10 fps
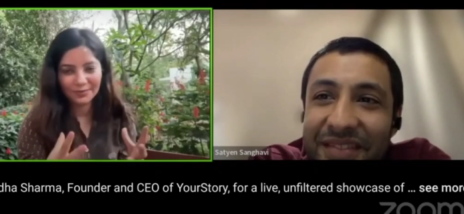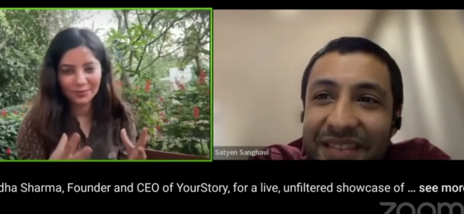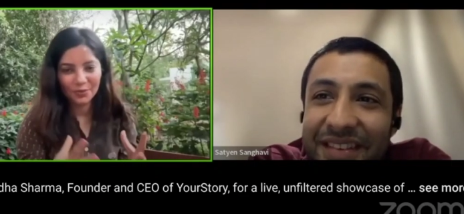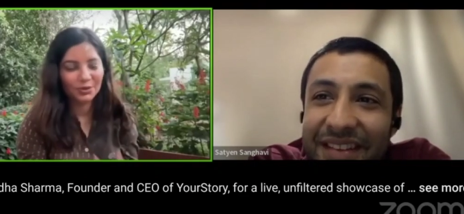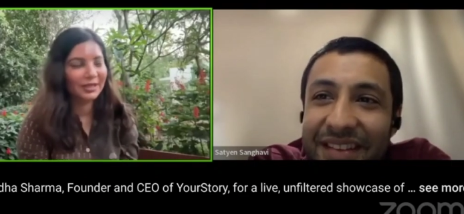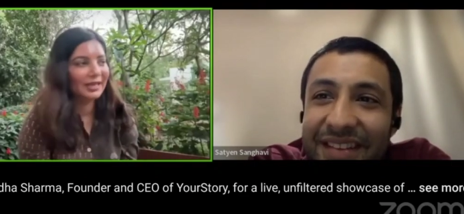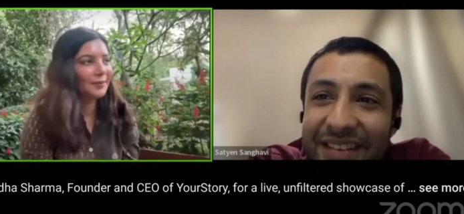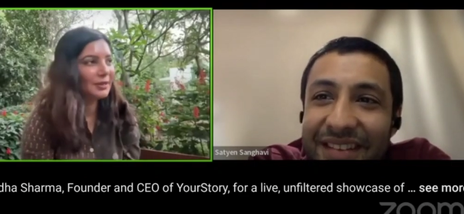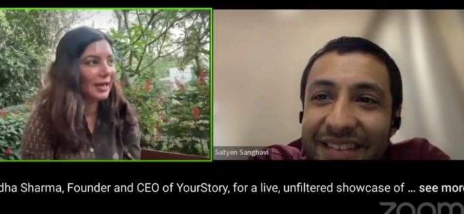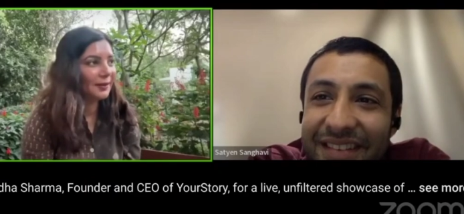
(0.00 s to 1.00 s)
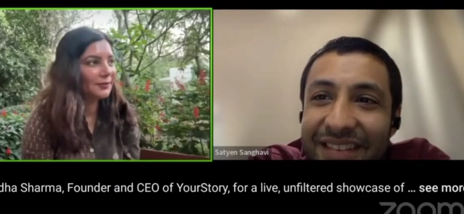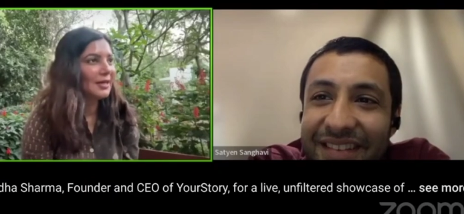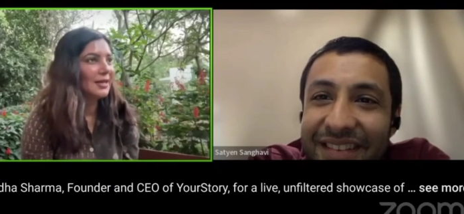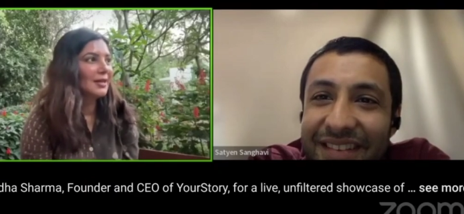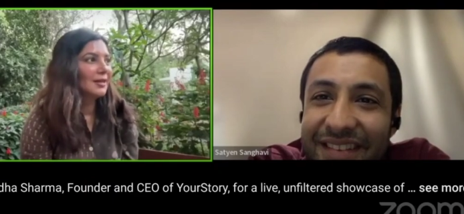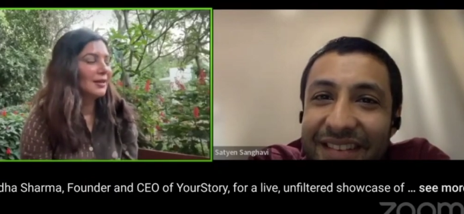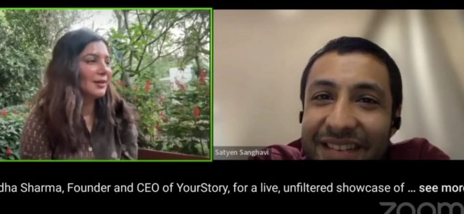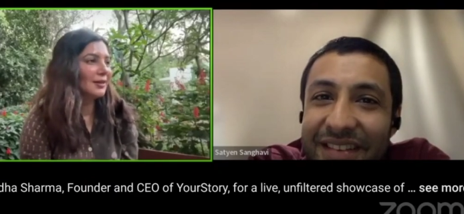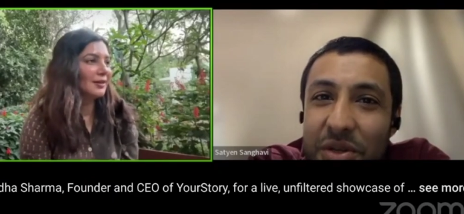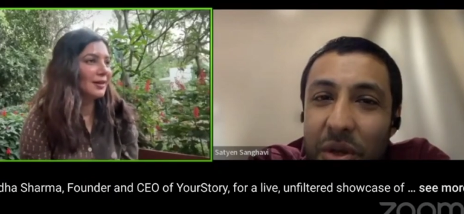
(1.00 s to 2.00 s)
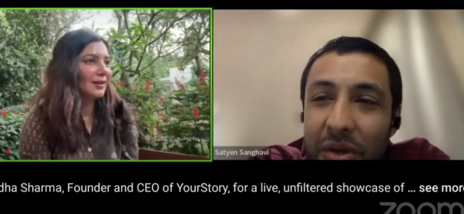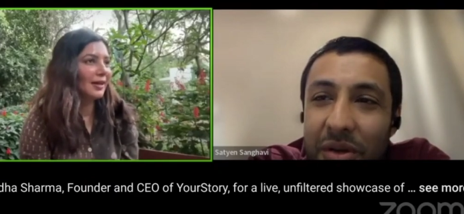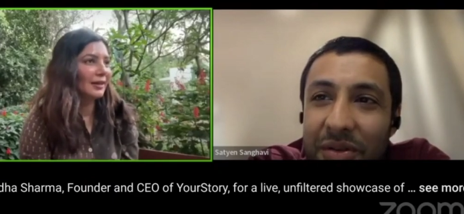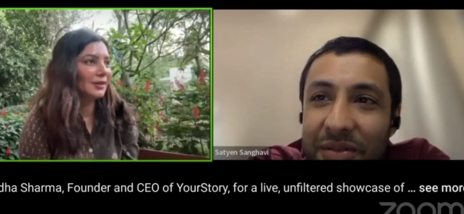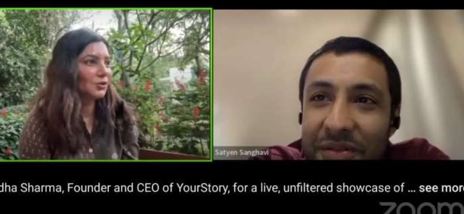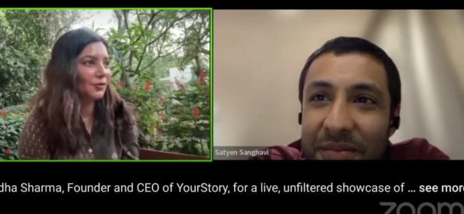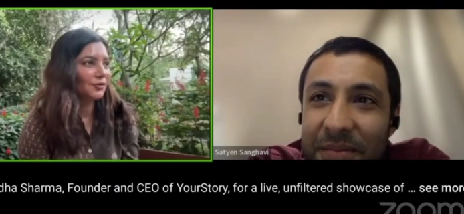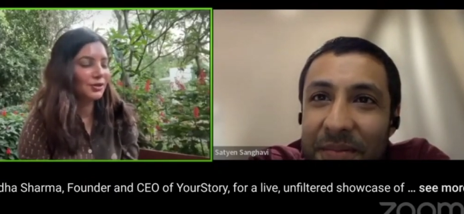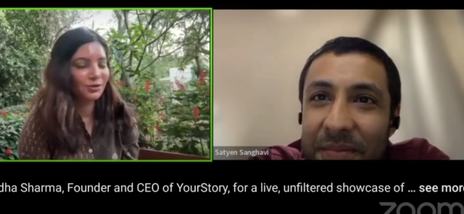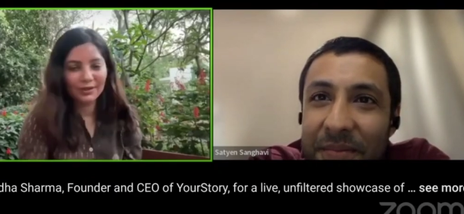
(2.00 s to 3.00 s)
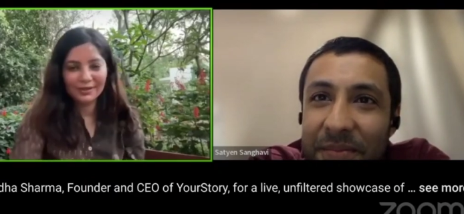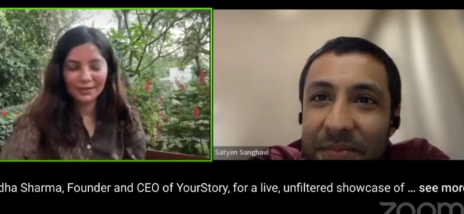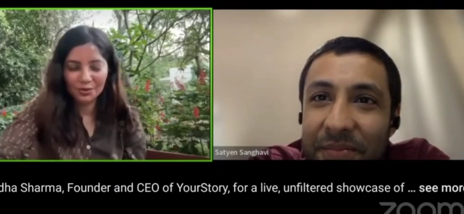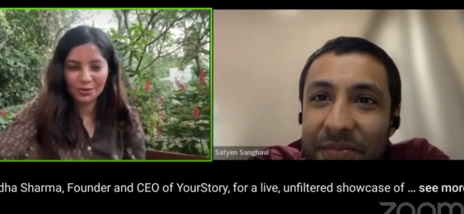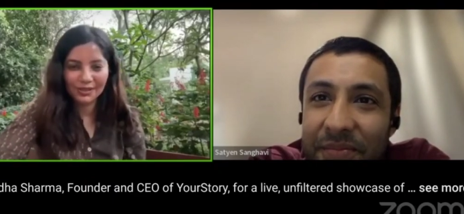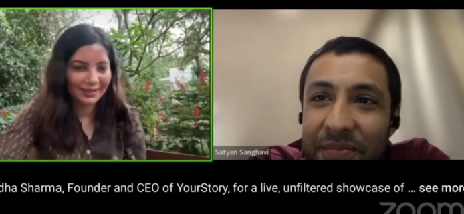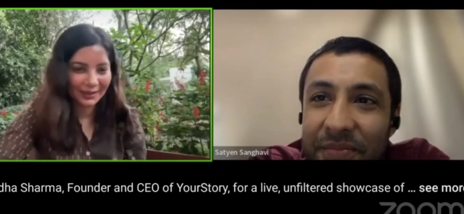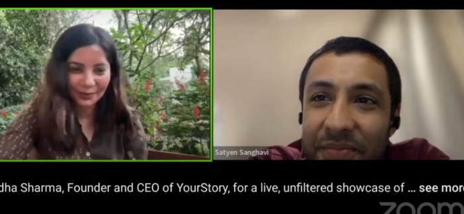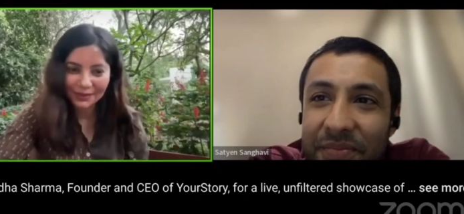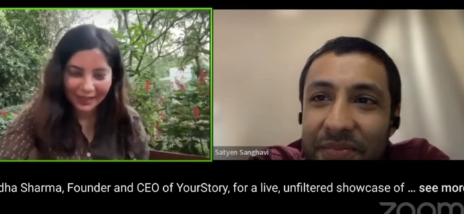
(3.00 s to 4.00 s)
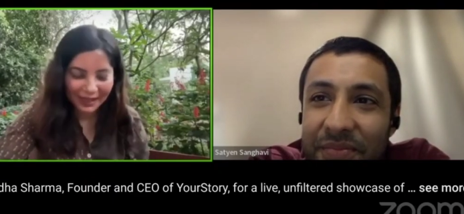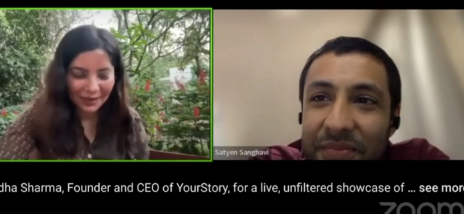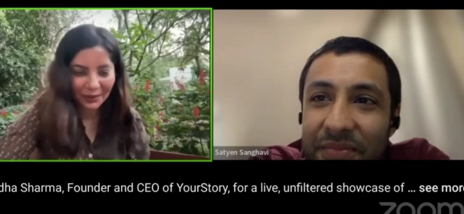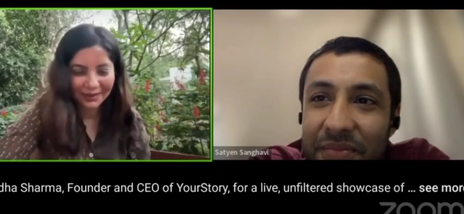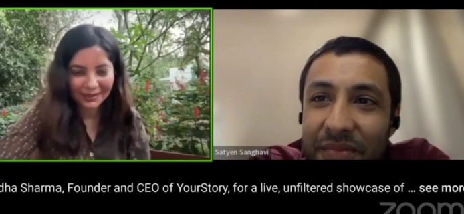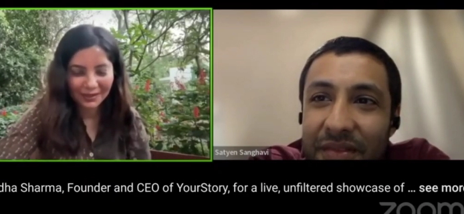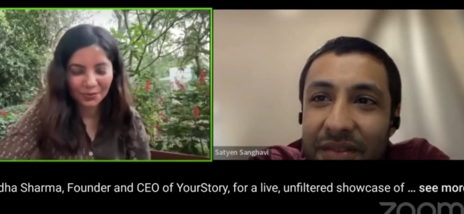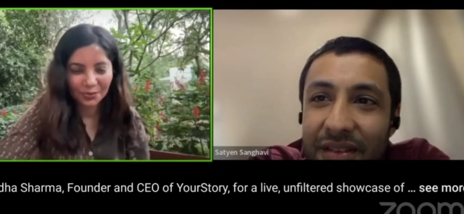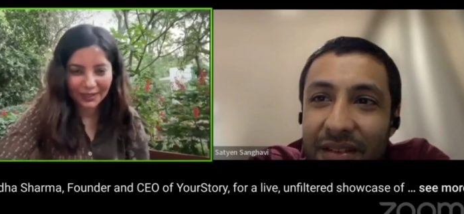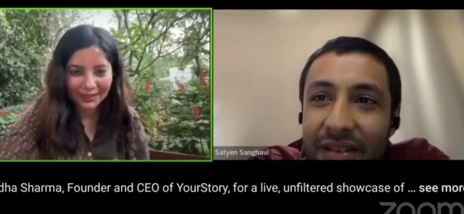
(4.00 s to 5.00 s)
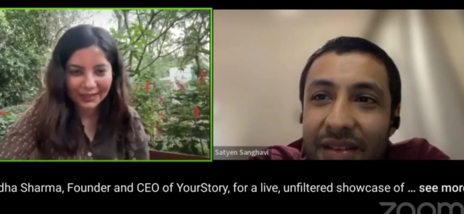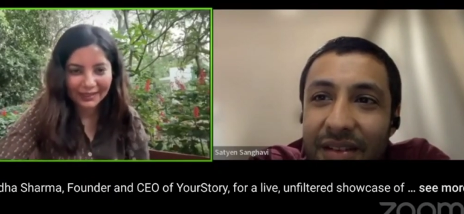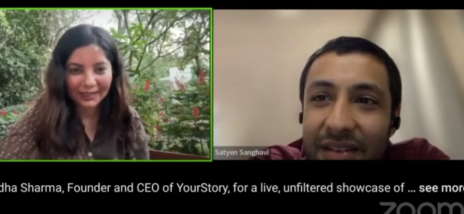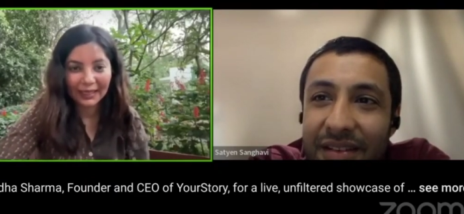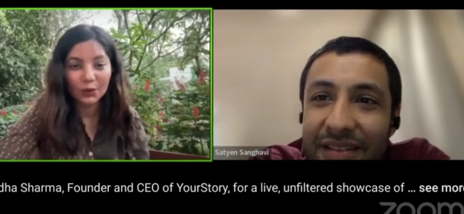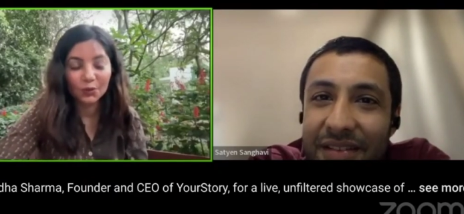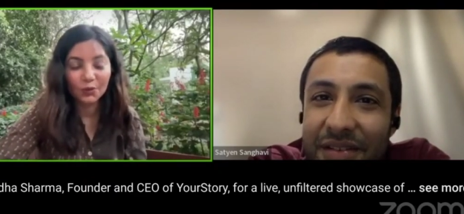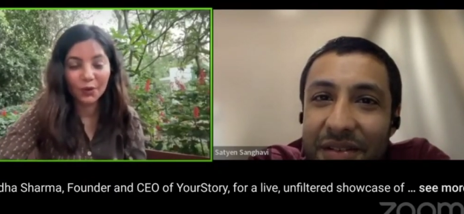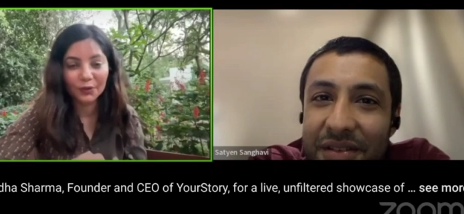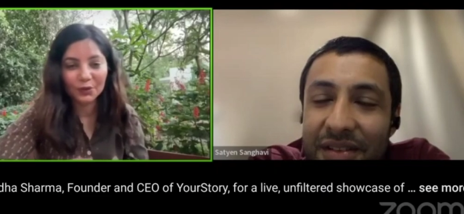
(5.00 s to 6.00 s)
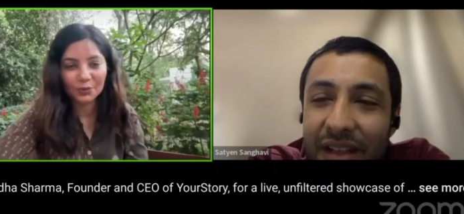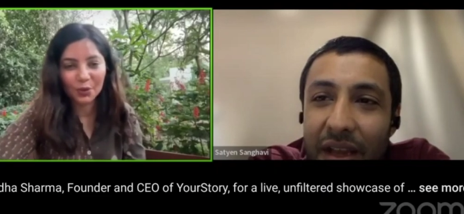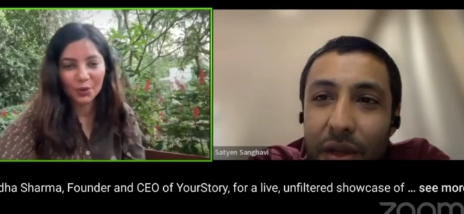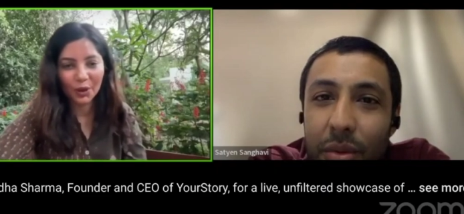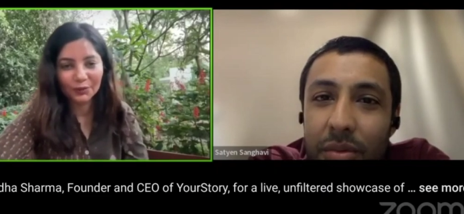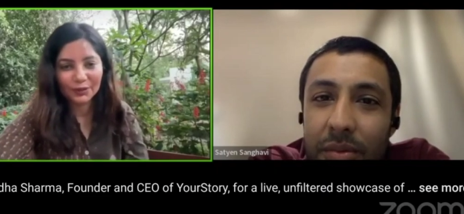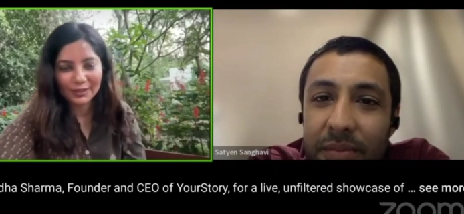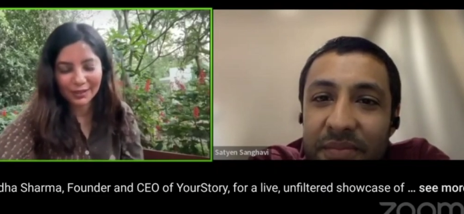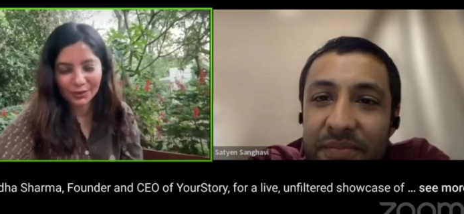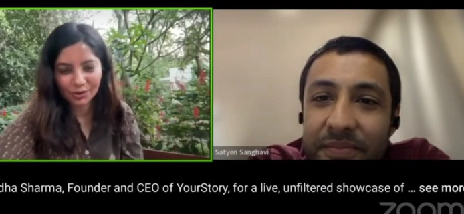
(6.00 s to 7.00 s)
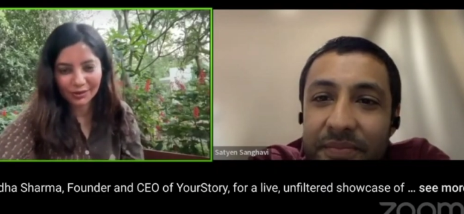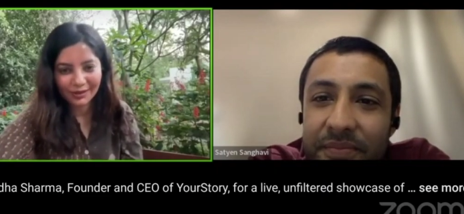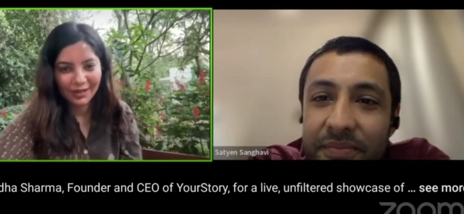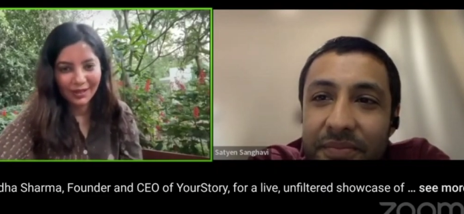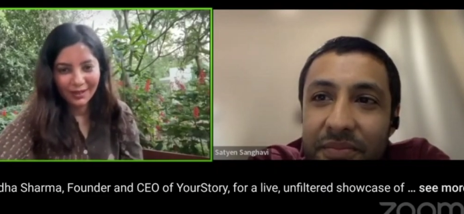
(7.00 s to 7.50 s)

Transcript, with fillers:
Speaker 1: he's more than happy i'm uh, sure. uh, at his office to listen to startups. Yeah, but this is brilliant, and I look forward to more conversation.